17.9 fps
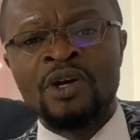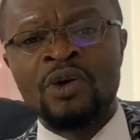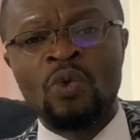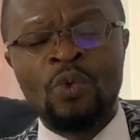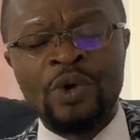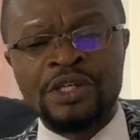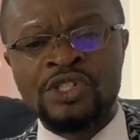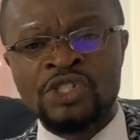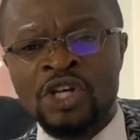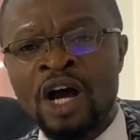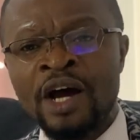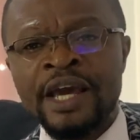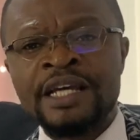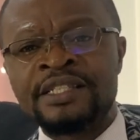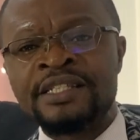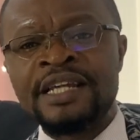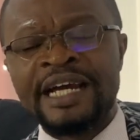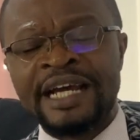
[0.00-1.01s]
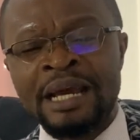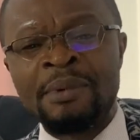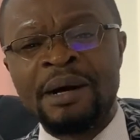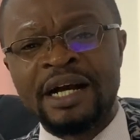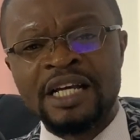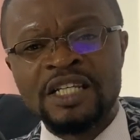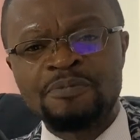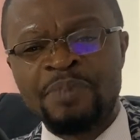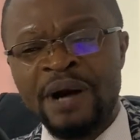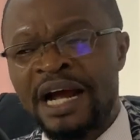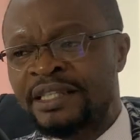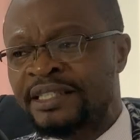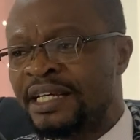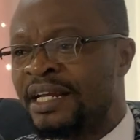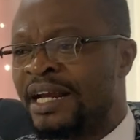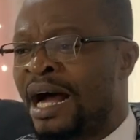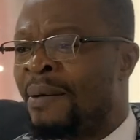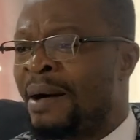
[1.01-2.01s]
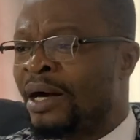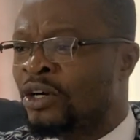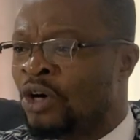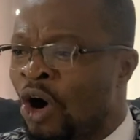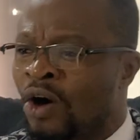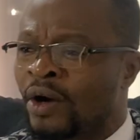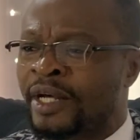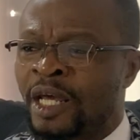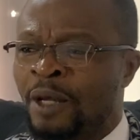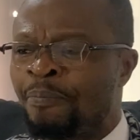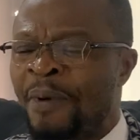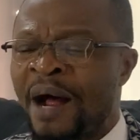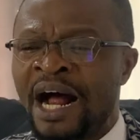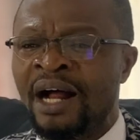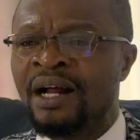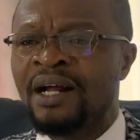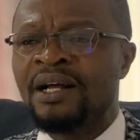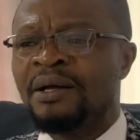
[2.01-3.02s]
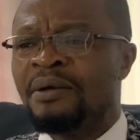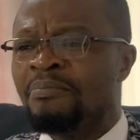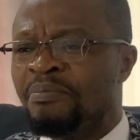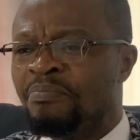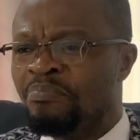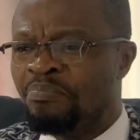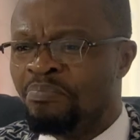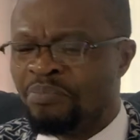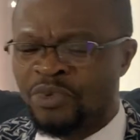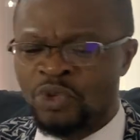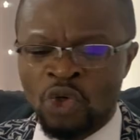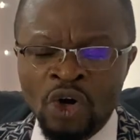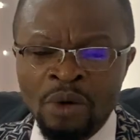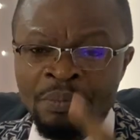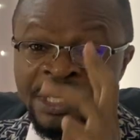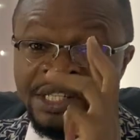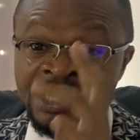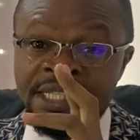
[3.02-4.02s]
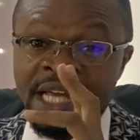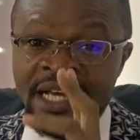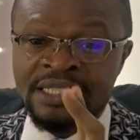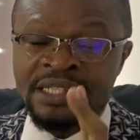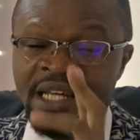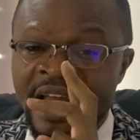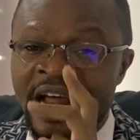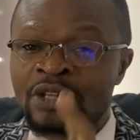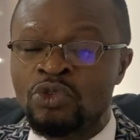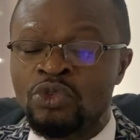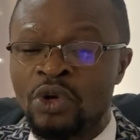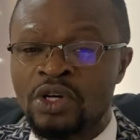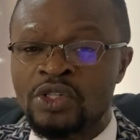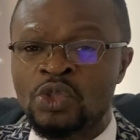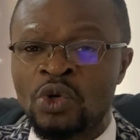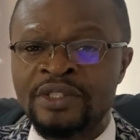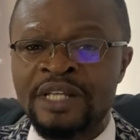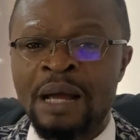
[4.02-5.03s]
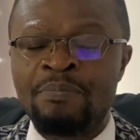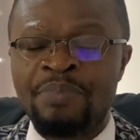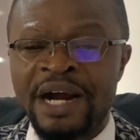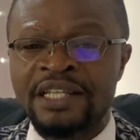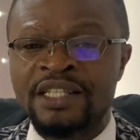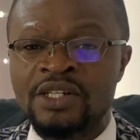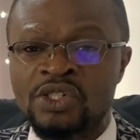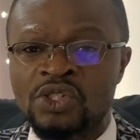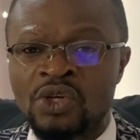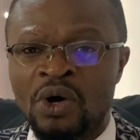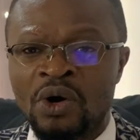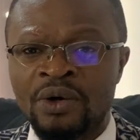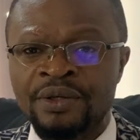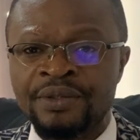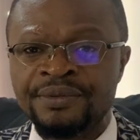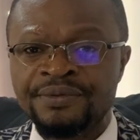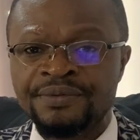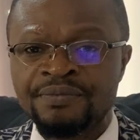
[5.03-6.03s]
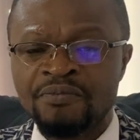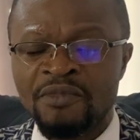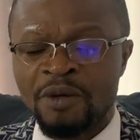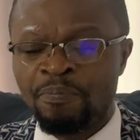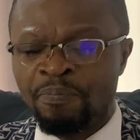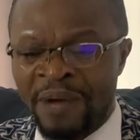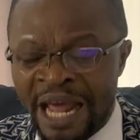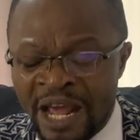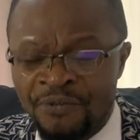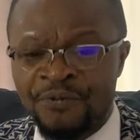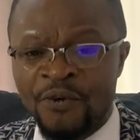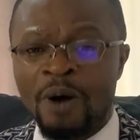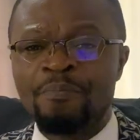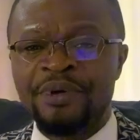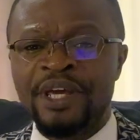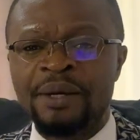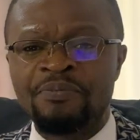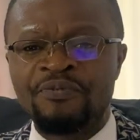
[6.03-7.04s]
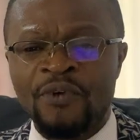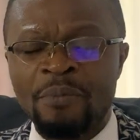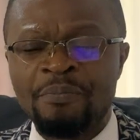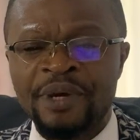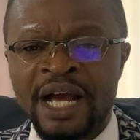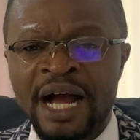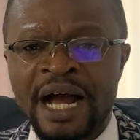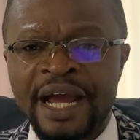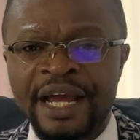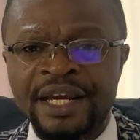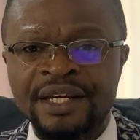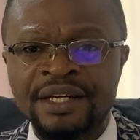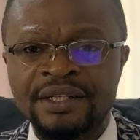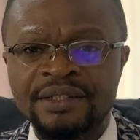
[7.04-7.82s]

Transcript: We saw it in the game against Brighton. Our goalkeeper, 2 mistakes led to those goals that Brighton scored. Playing from behind.